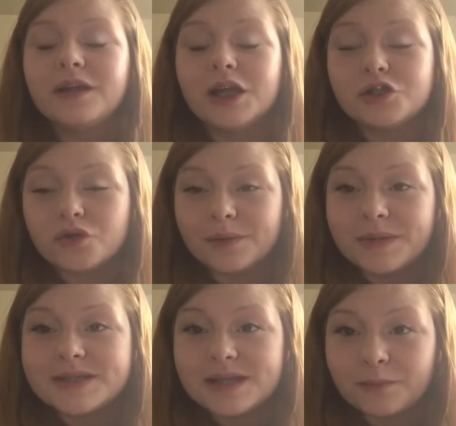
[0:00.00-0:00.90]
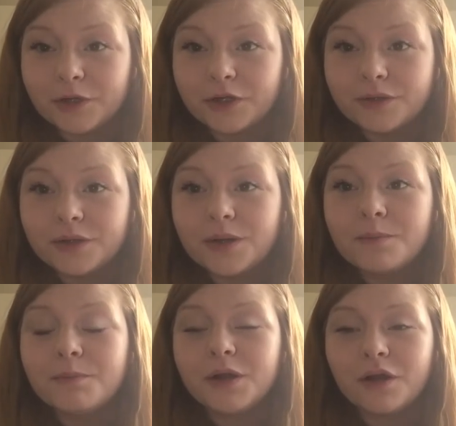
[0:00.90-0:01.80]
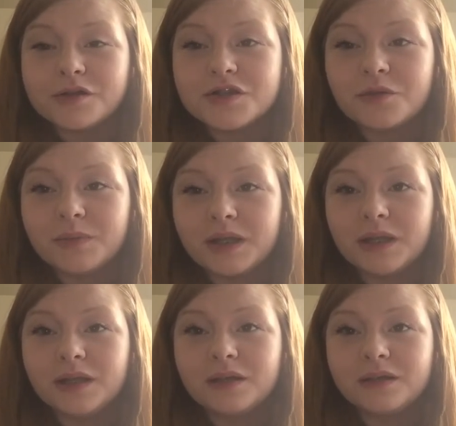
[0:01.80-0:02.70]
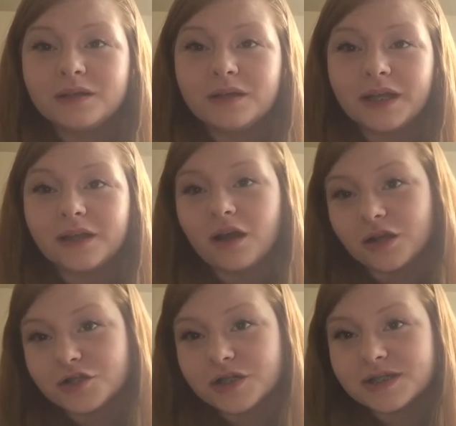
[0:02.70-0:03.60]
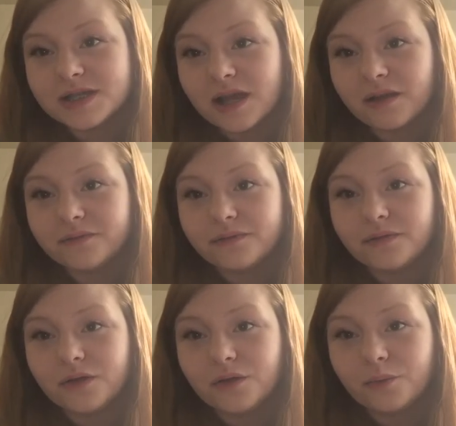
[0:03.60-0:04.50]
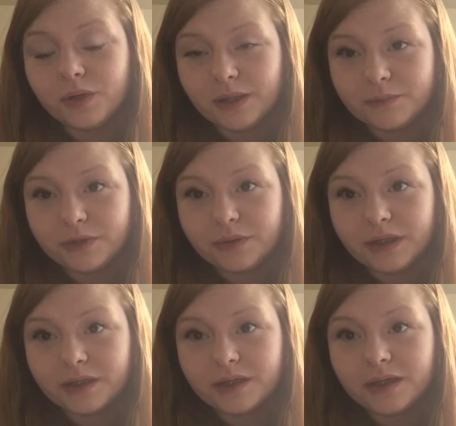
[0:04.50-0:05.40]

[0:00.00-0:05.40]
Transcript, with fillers: enjoy my summer, but also be like conscious of what I'm doing